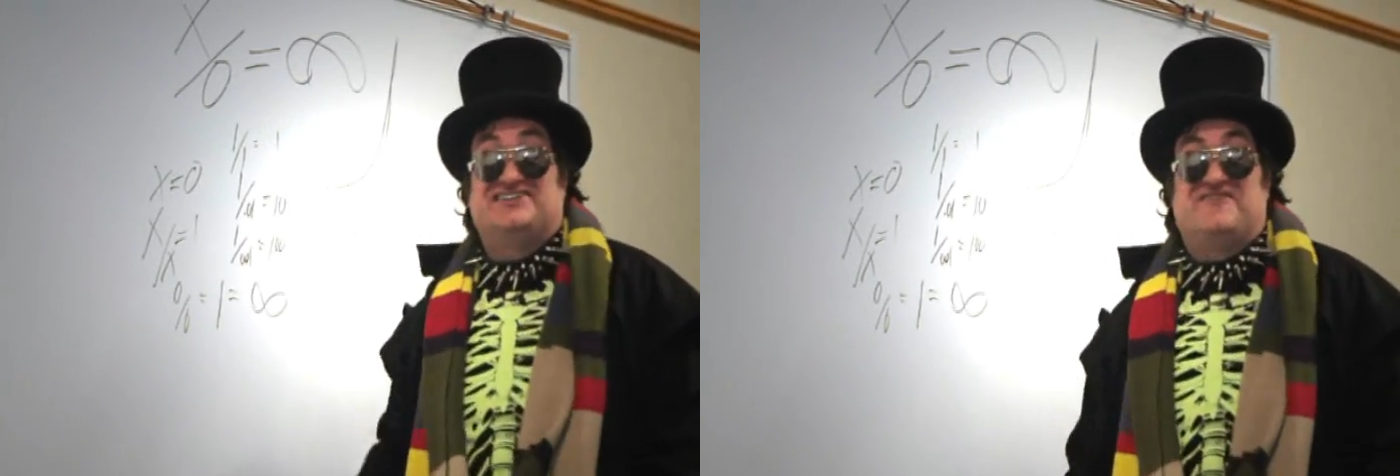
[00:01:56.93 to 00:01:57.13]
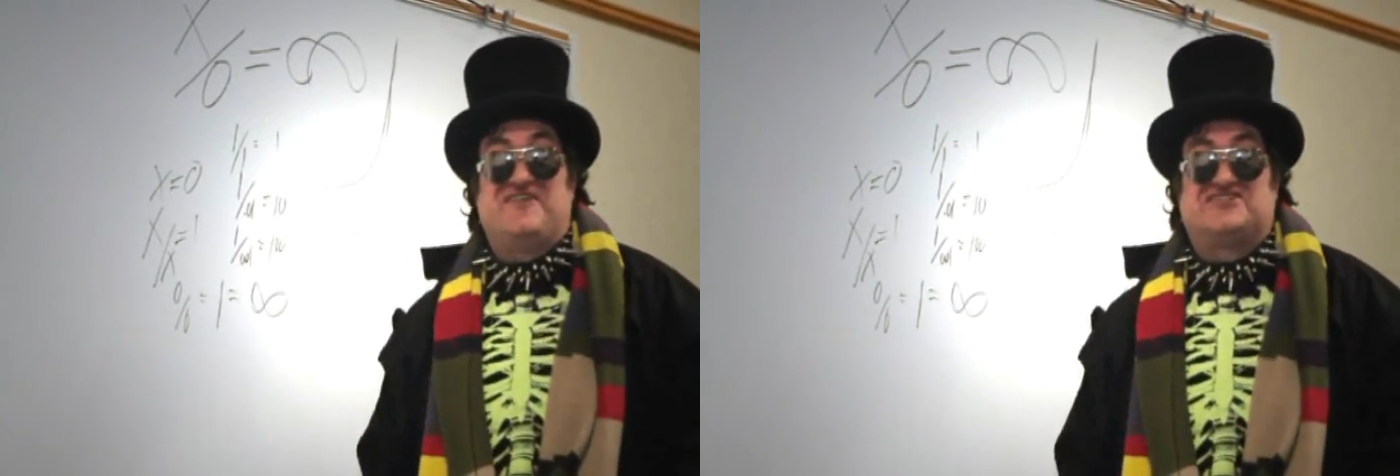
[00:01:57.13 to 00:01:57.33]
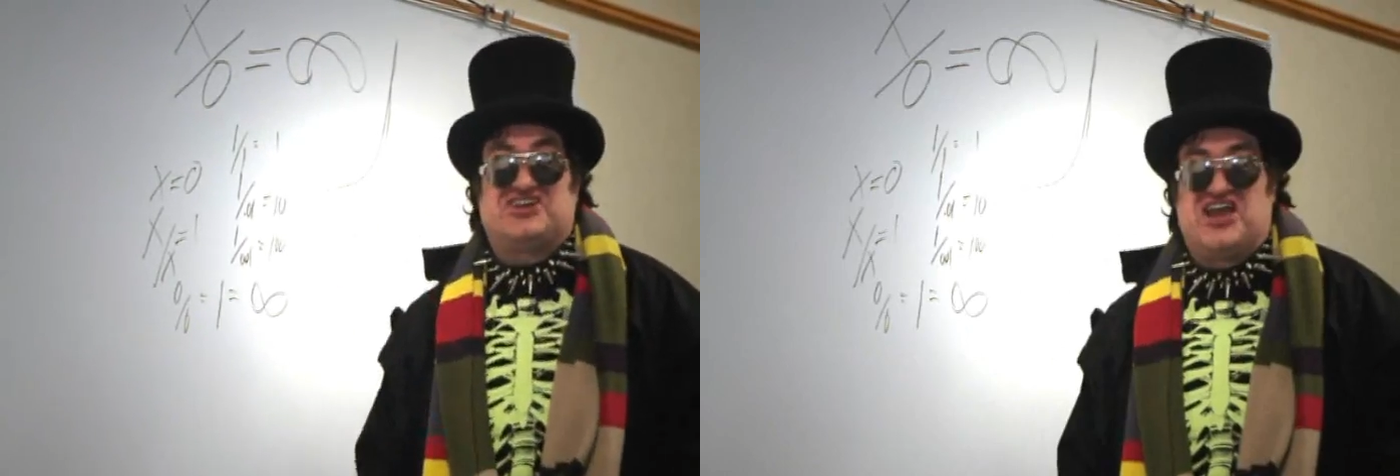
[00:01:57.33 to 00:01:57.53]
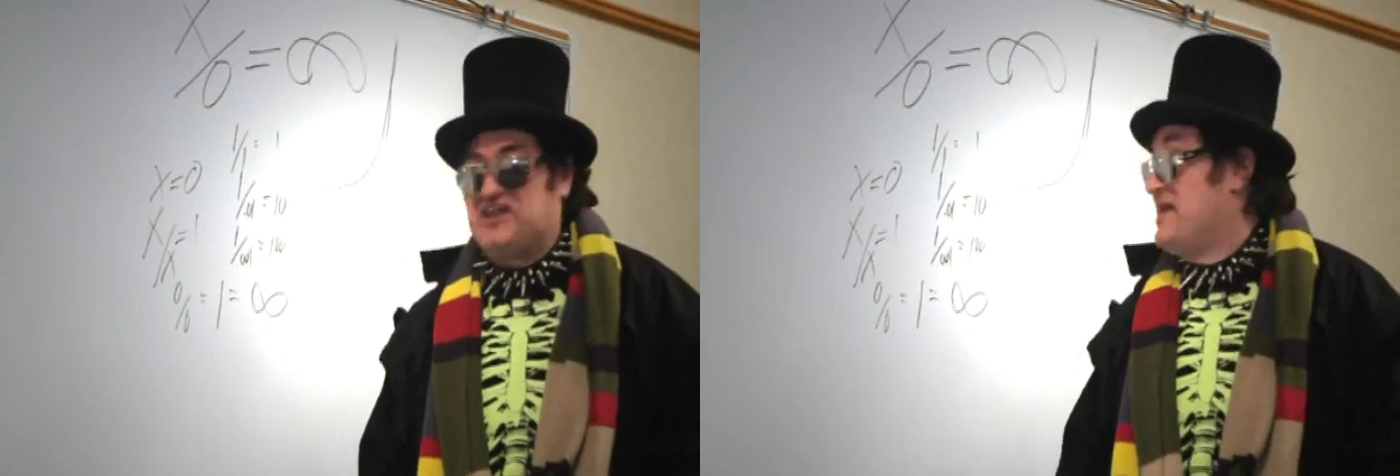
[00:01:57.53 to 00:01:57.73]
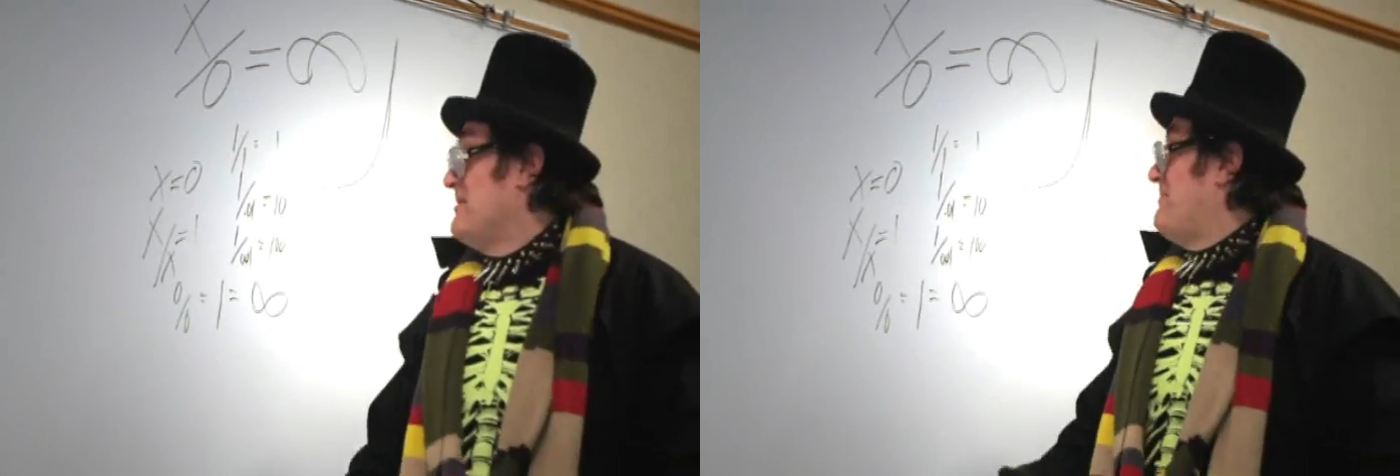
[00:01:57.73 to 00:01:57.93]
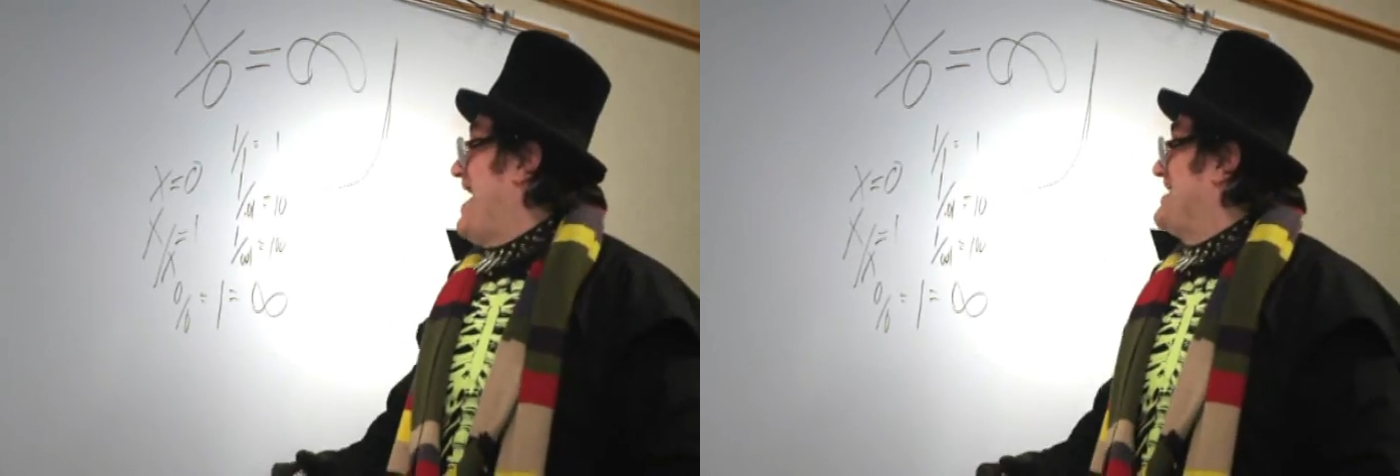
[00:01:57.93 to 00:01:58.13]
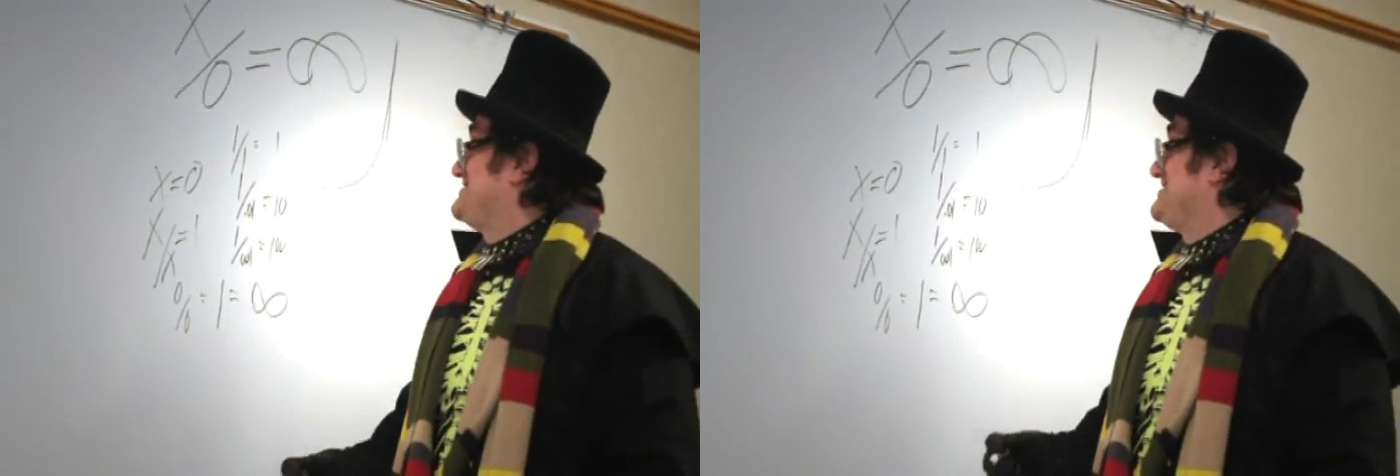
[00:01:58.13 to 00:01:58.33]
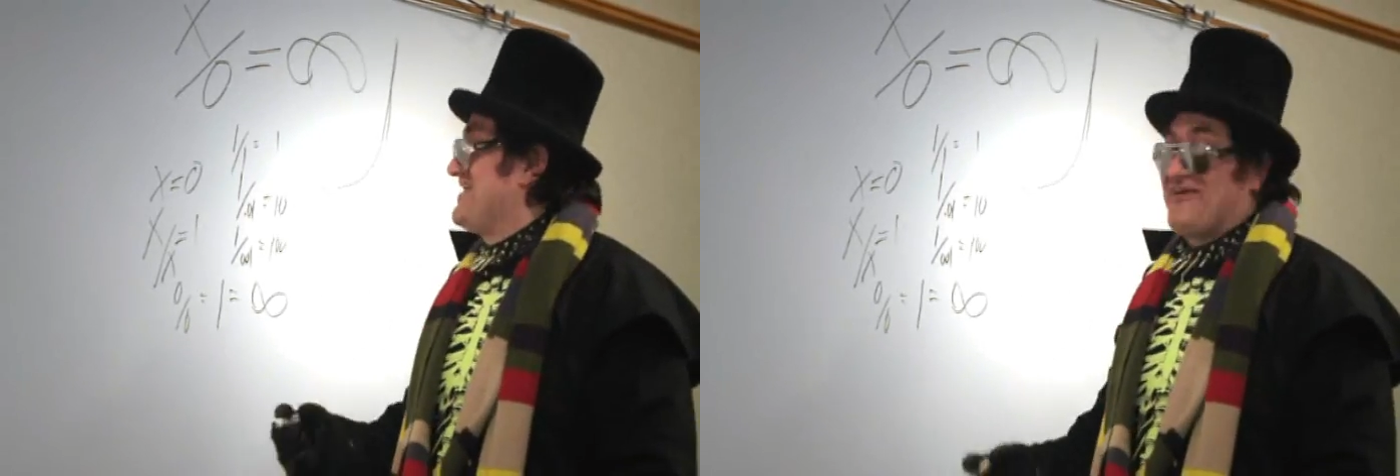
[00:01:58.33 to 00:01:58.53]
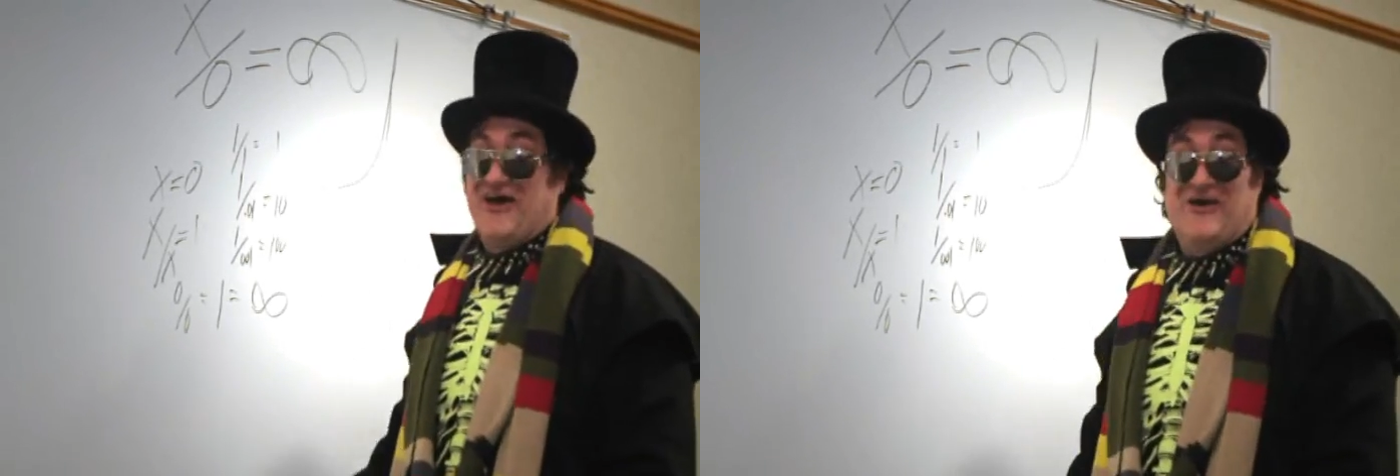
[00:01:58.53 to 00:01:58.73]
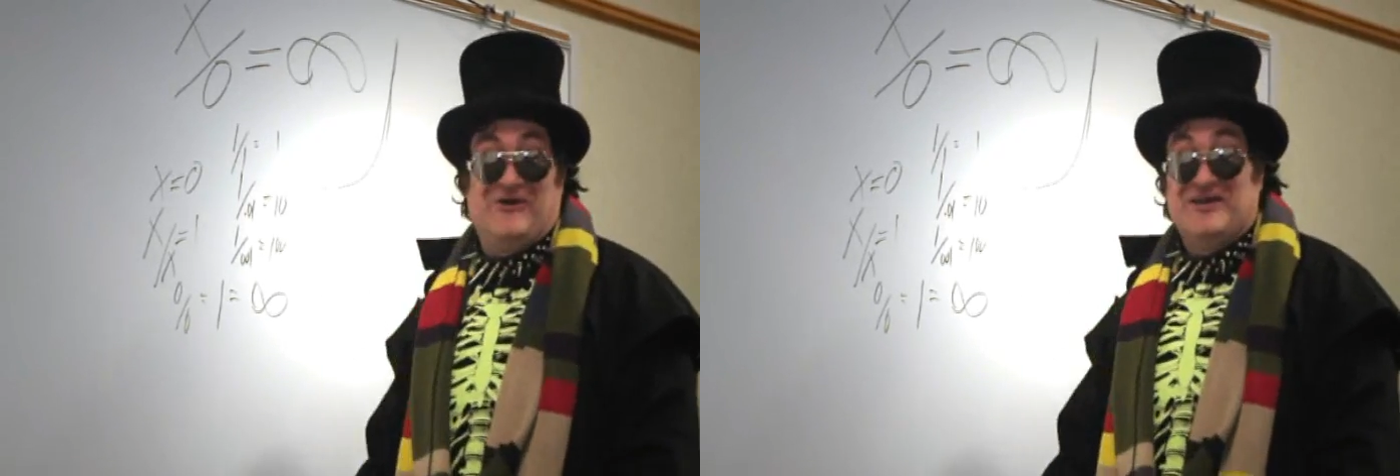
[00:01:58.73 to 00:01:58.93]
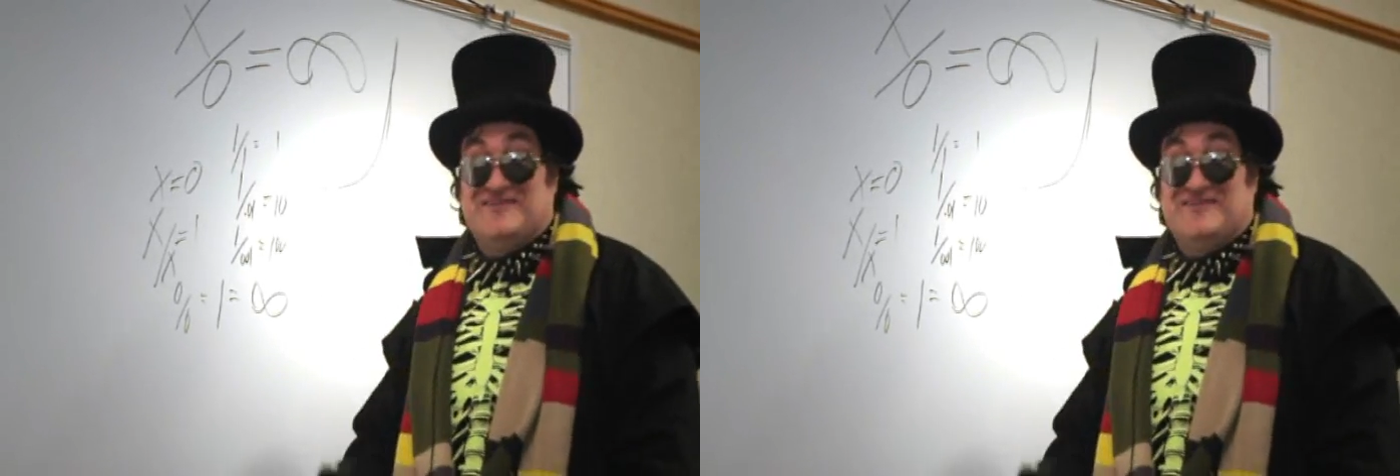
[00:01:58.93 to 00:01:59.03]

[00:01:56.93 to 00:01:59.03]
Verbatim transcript: Division by zero,